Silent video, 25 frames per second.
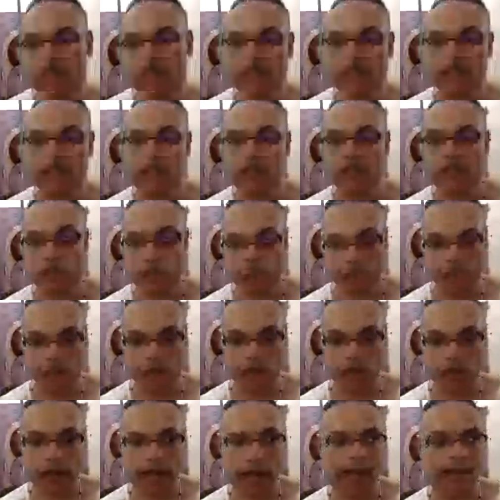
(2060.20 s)
to donate to
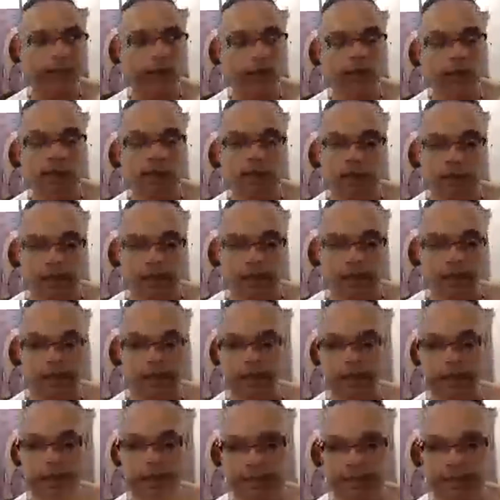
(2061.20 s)
the channel.
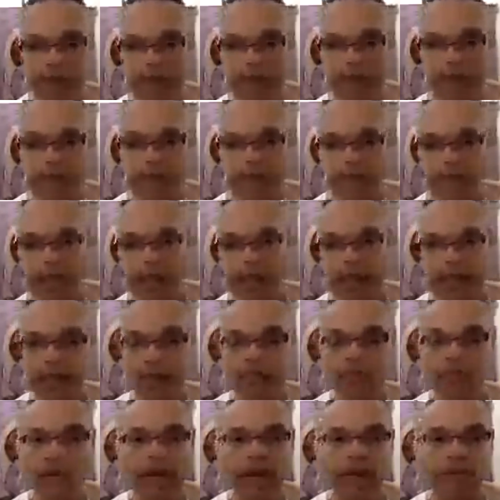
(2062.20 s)
The link is in
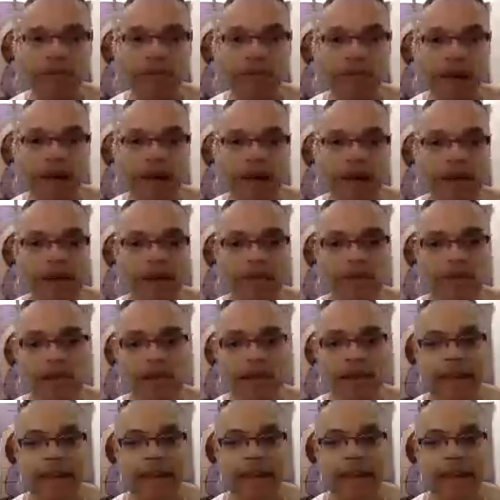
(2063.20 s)
the chat
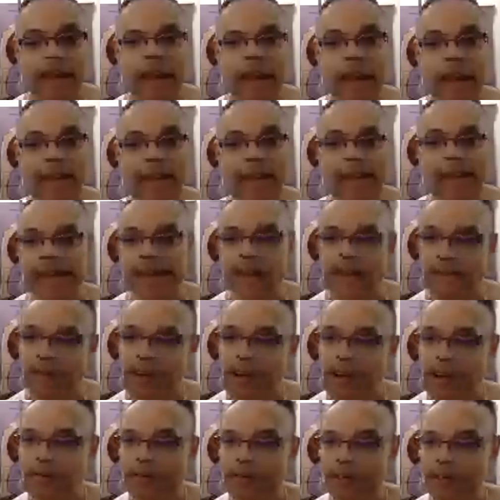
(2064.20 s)
box. And I think
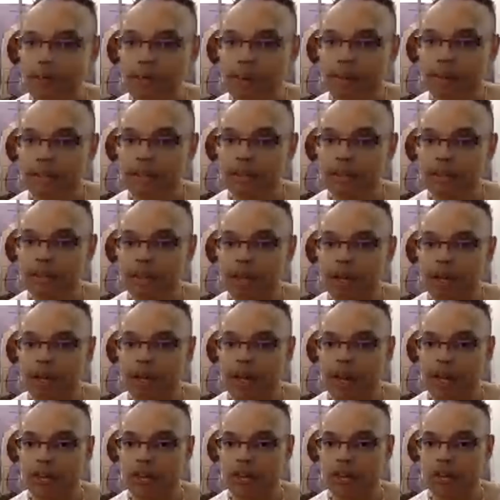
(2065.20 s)
I've covered
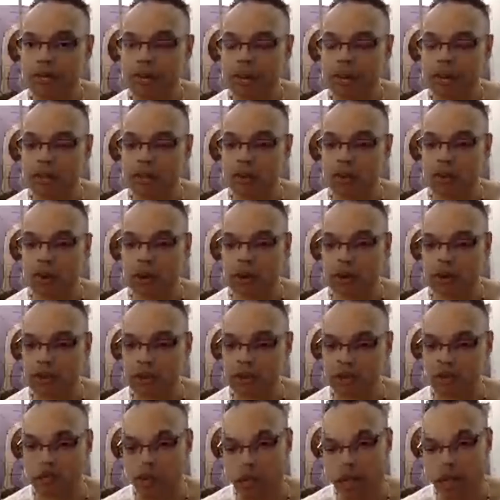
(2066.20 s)
answered everybody's
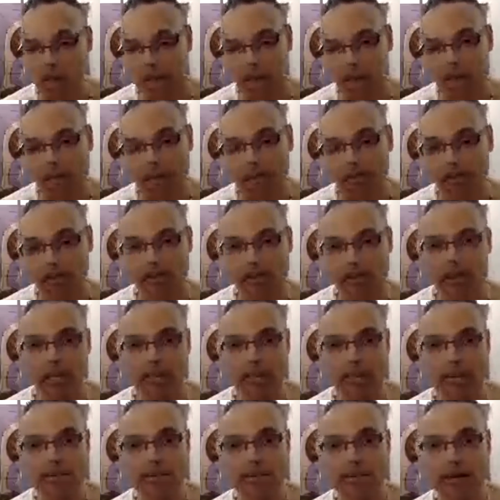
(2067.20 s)
questions. But just
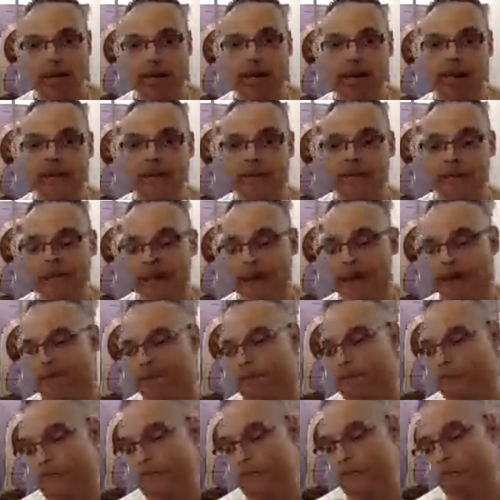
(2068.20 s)
keep in mind that